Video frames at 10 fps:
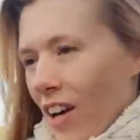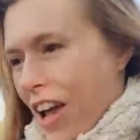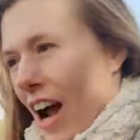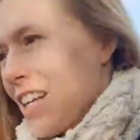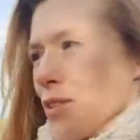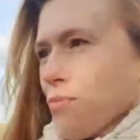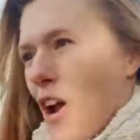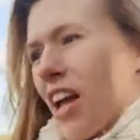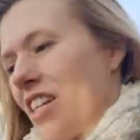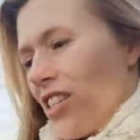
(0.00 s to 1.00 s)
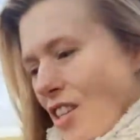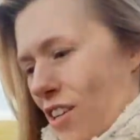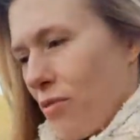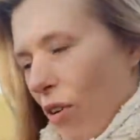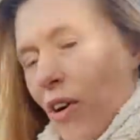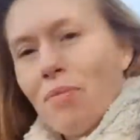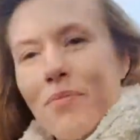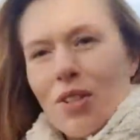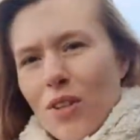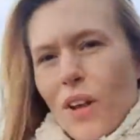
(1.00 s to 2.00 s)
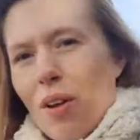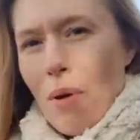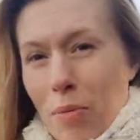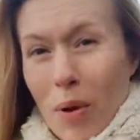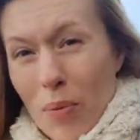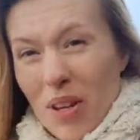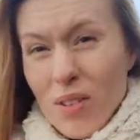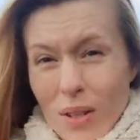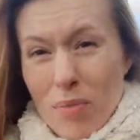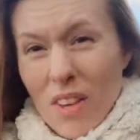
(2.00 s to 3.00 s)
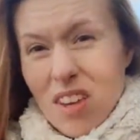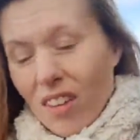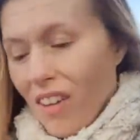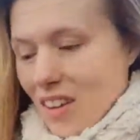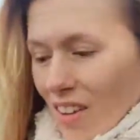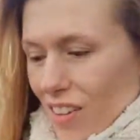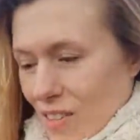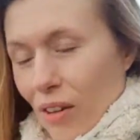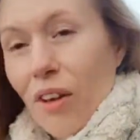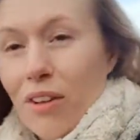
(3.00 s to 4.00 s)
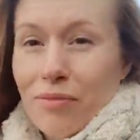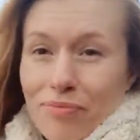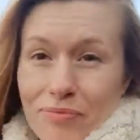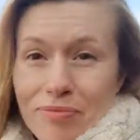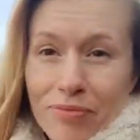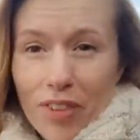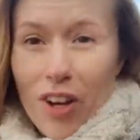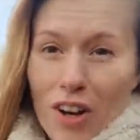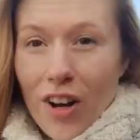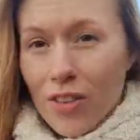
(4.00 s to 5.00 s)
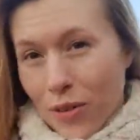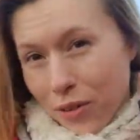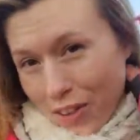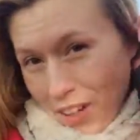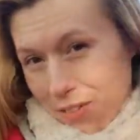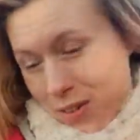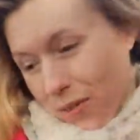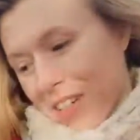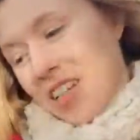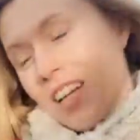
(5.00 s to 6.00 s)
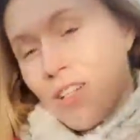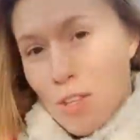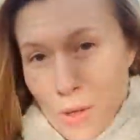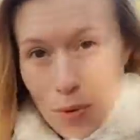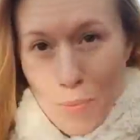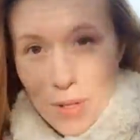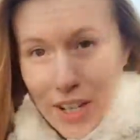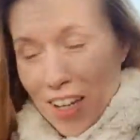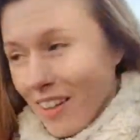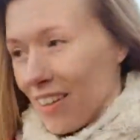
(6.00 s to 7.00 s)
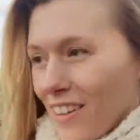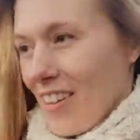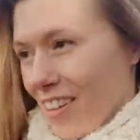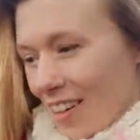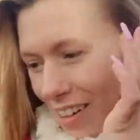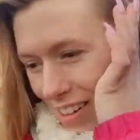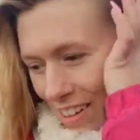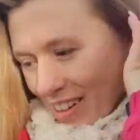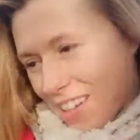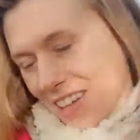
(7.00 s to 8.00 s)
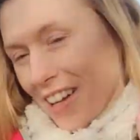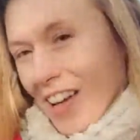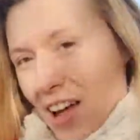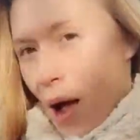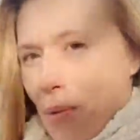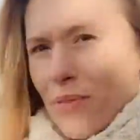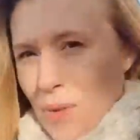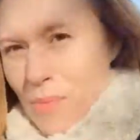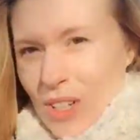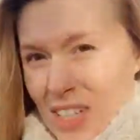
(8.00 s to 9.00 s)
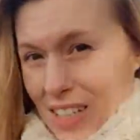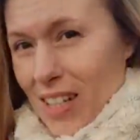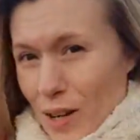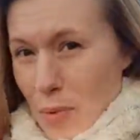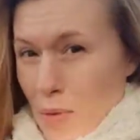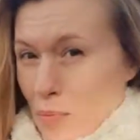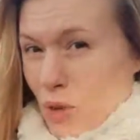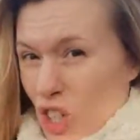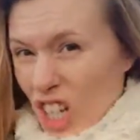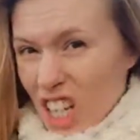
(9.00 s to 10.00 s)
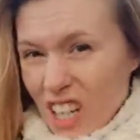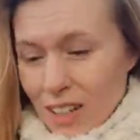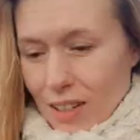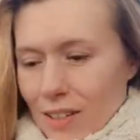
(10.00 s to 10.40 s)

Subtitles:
it hasn't rained for, I don't know, maybe a week or something. So I thought that we wouldn't get too muddy. However, the mud is still a bit mushy.